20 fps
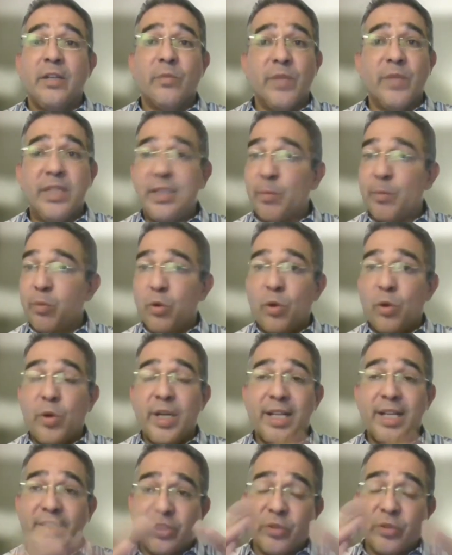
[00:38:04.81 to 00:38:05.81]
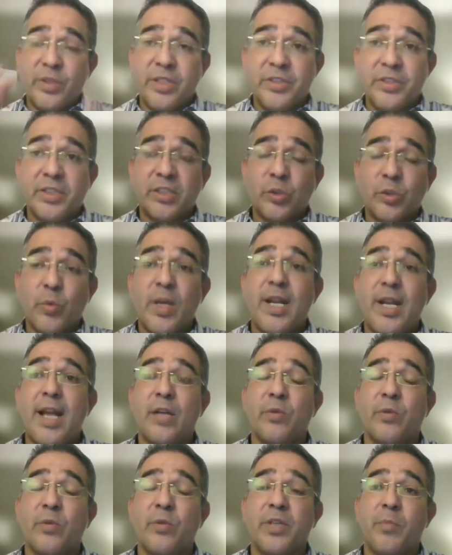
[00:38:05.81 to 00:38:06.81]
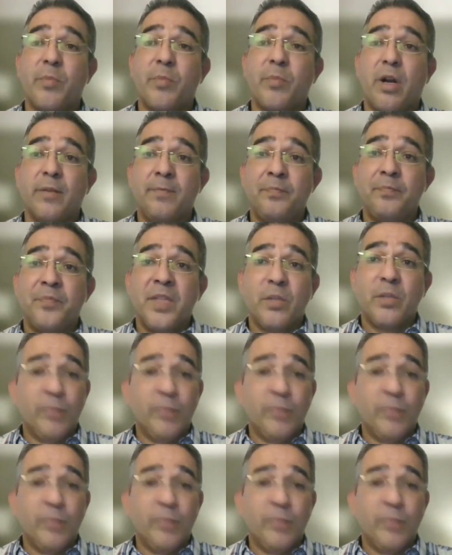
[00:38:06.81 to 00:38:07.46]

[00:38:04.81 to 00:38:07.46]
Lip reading: We deploy, and so here's the sweat equity part.